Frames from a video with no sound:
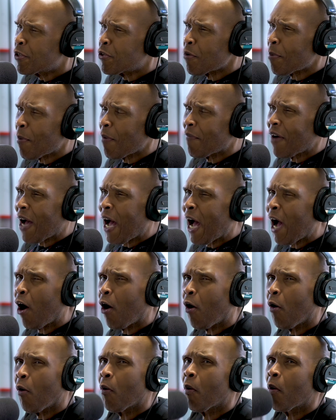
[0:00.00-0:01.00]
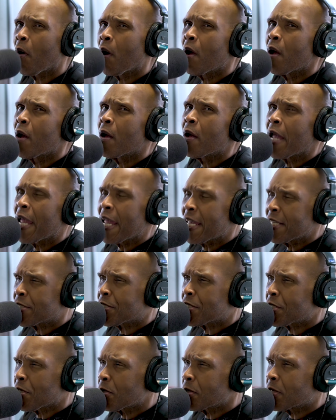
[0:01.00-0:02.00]
trip at, over how
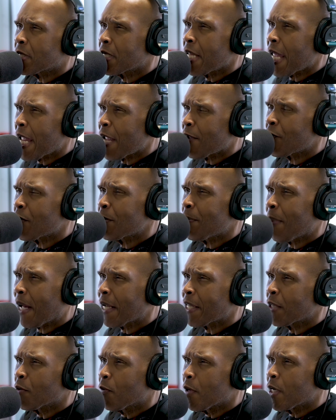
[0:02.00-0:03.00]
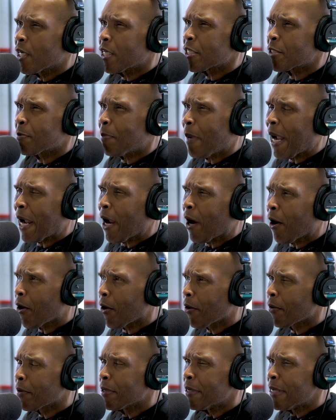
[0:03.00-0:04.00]
insulted everybody was by
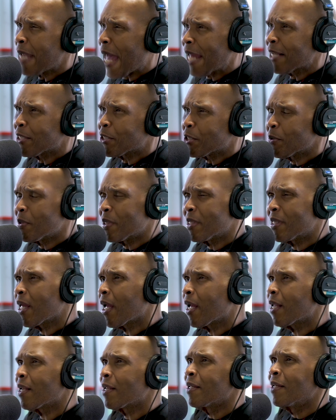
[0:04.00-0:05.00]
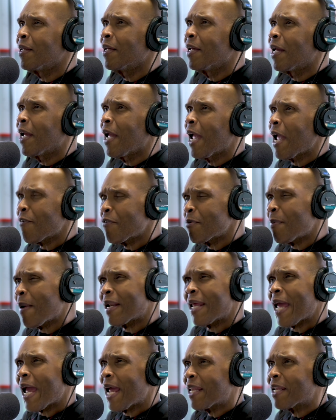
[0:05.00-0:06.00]
her not doing that?
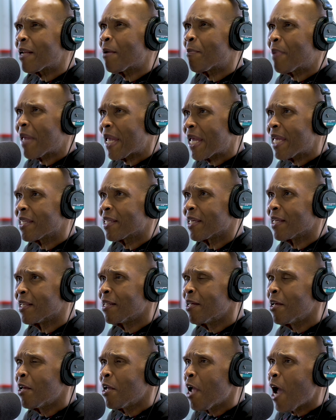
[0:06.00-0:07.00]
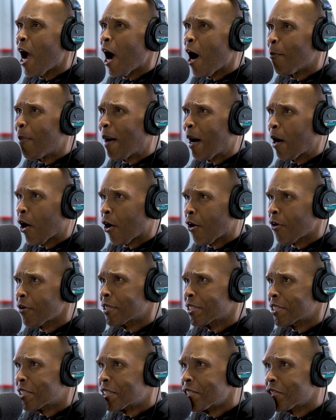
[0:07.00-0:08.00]
Everybody had an opinion mm-hmm. about her
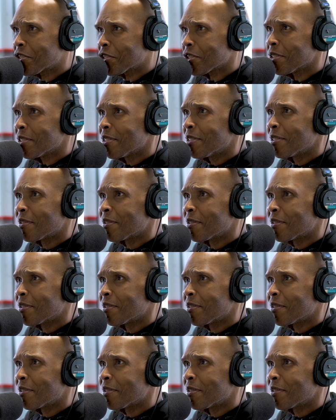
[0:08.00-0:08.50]
decision.